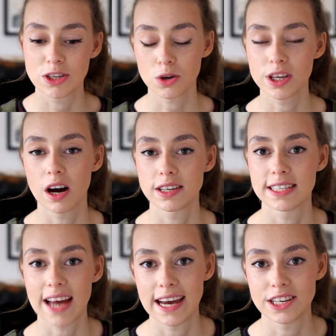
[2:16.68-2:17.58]
We saw the
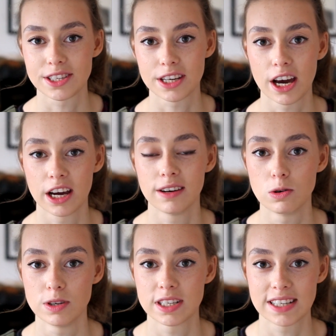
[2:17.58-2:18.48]
artist ages ago
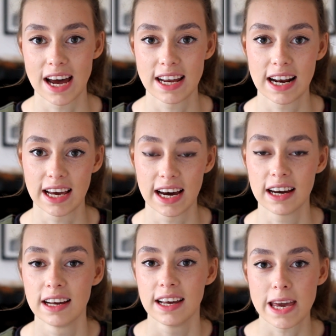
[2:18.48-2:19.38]
called Dan
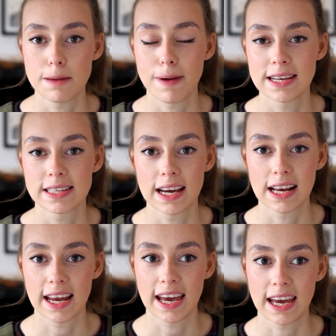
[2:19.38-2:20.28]
Hillier. He
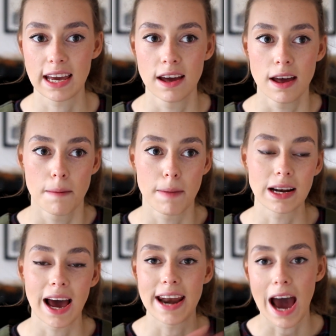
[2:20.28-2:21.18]
basically
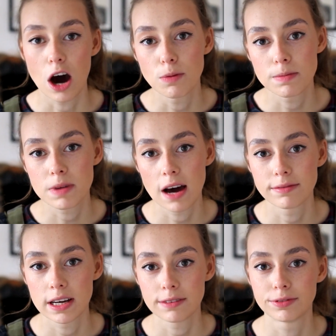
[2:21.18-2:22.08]
made like an album
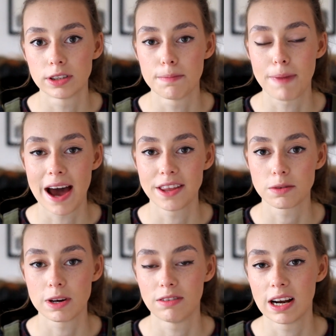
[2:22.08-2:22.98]
cover for a band
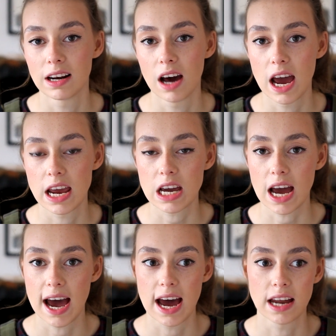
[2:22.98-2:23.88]
that we really like
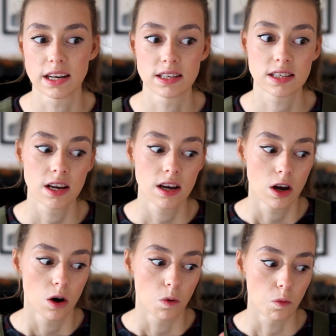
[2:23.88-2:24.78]
and
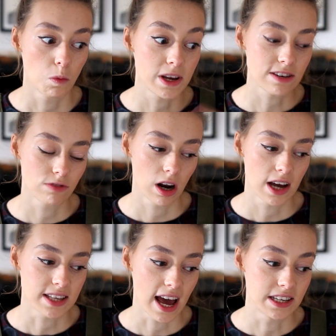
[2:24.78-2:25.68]
we didn't
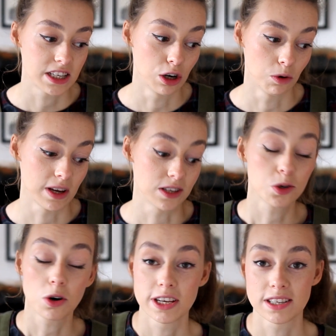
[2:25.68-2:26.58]
realise that until we
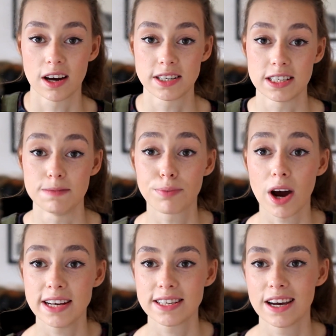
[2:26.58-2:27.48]
saw this artist in
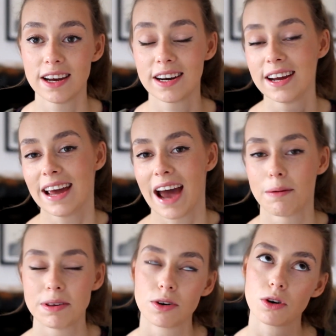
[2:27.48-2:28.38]
Brighton
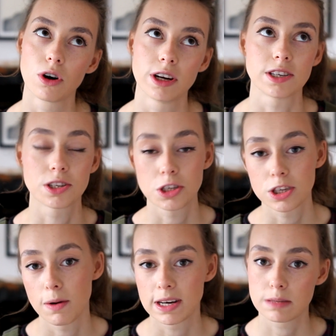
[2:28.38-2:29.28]
and we thought, God, it's
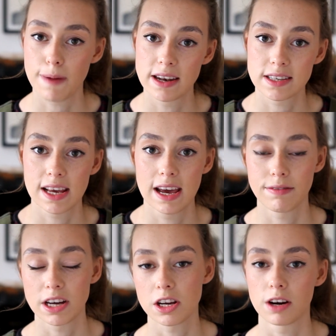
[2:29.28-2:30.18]
so
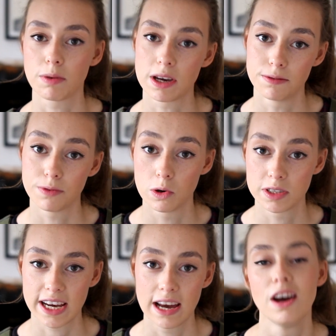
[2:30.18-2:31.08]
expensive. I don't know if we can
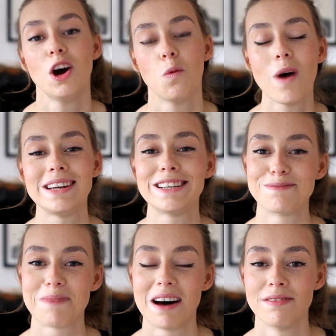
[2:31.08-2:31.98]
afford it. Waited
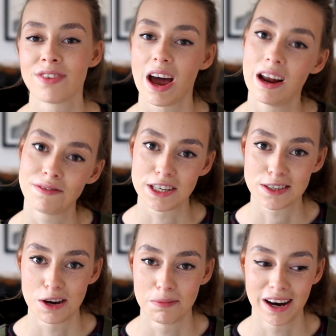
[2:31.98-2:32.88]
a month. I loved it
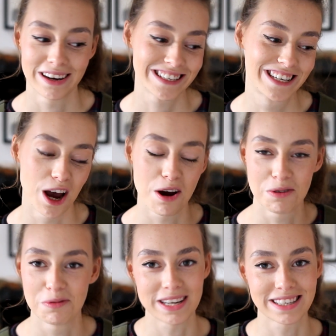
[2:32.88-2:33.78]
so much.
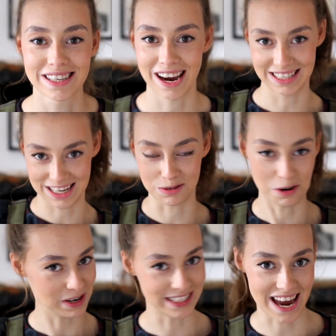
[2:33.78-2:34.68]
So we decided
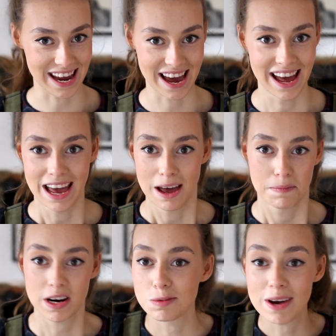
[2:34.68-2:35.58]
that we'd get it
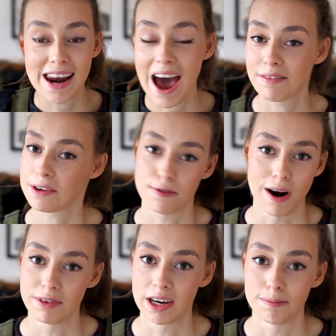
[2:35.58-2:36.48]
because we're going to have it
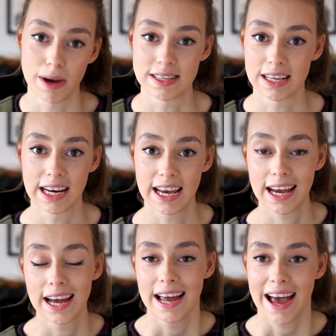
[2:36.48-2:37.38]
forever,
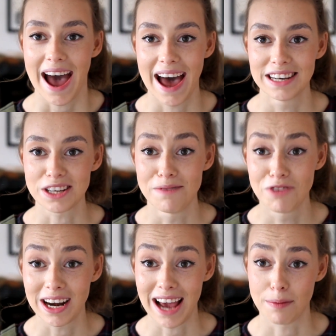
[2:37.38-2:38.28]
basically. And I'm
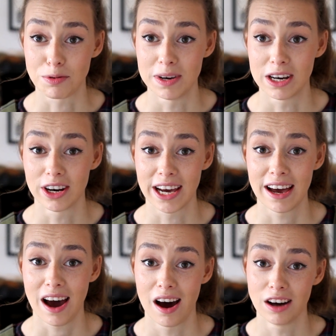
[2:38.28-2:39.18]
really happy we got
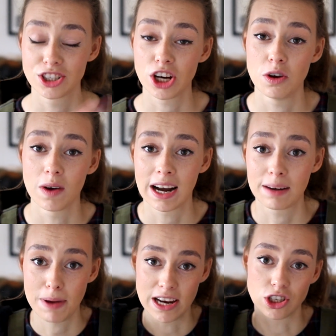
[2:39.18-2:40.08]
it. I'll show you a
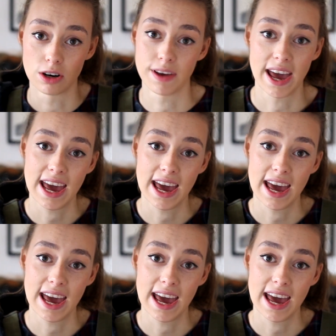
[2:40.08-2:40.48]
picture of it